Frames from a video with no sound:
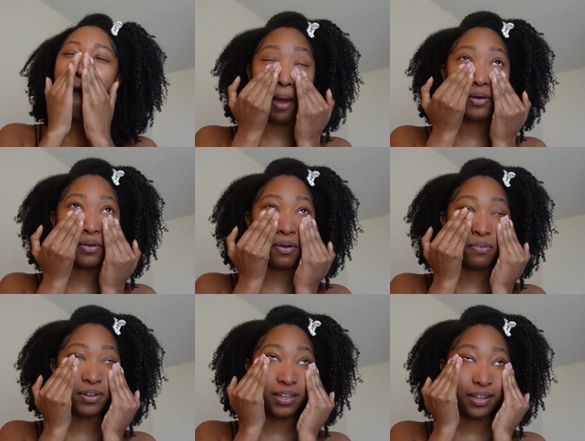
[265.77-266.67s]
I
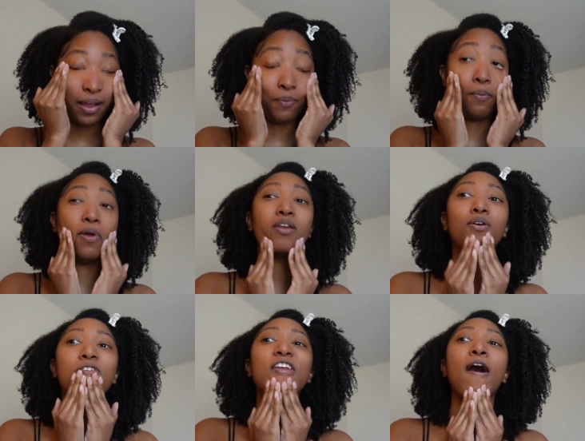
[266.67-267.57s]
don't really like
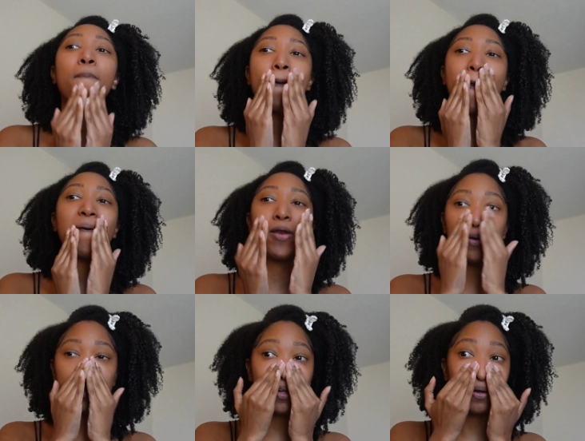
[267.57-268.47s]
window shopping or
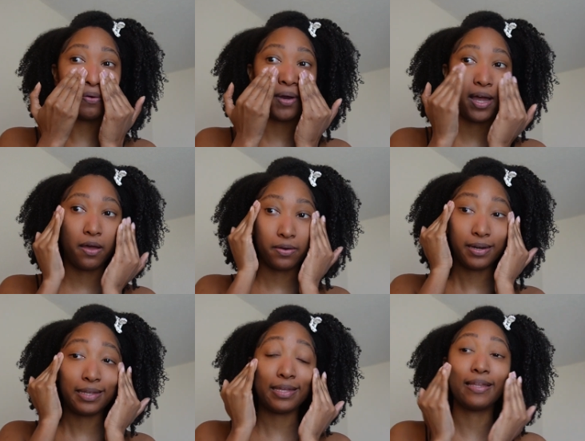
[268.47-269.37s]
looking around or
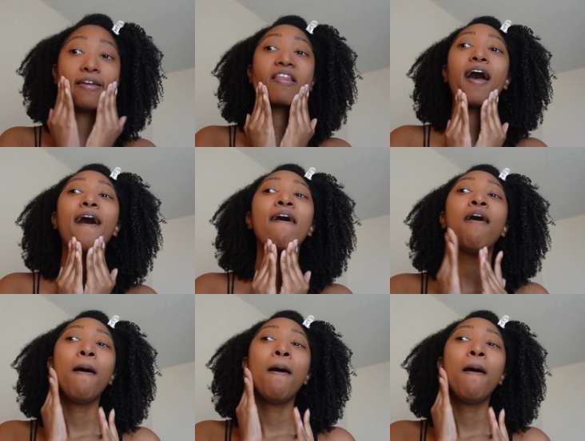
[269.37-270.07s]
anything like that.